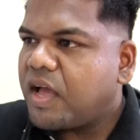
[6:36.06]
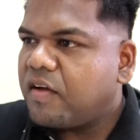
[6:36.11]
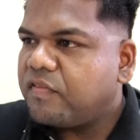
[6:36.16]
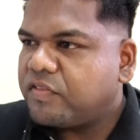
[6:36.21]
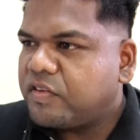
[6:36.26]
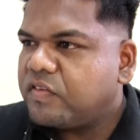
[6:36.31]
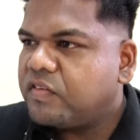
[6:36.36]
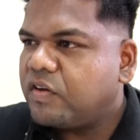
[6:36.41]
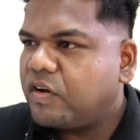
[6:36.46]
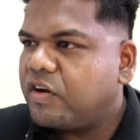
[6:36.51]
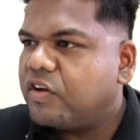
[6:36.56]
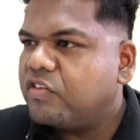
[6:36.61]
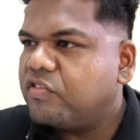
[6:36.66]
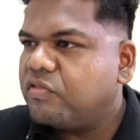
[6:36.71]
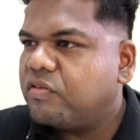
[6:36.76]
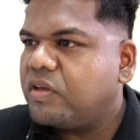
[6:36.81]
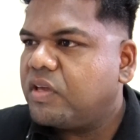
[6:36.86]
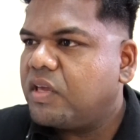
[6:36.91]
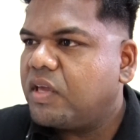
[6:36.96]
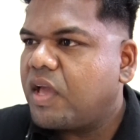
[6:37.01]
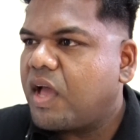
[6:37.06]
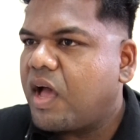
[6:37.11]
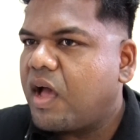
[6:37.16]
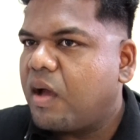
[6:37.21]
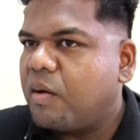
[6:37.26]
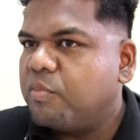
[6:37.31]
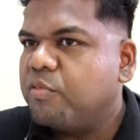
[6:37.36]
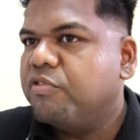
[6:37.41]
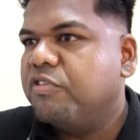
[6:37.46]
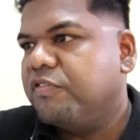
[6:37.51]
after surgery,
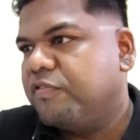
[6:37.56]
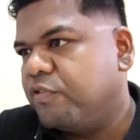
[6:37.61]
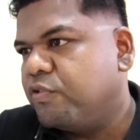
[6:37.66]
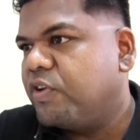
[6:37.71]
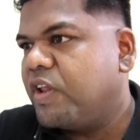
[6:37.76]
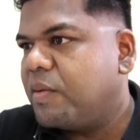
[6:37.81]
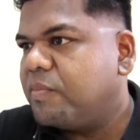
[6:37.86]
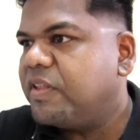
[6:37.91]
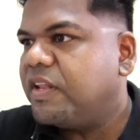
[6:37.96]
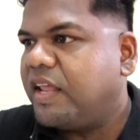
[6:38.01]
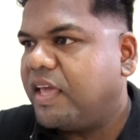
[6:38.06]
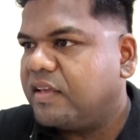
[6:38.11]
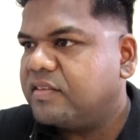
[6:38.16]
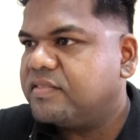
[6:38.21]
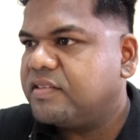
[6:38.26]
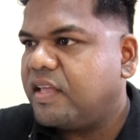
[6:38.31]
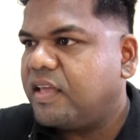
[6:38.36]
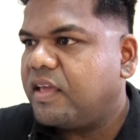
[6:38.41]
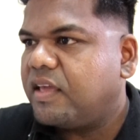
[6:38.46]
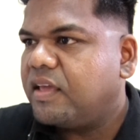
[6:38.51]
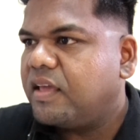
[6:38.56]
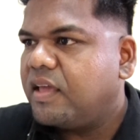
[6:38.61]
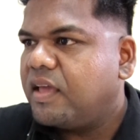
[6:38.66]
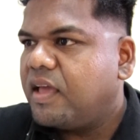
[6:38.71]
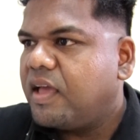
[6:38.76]
we review them the next day.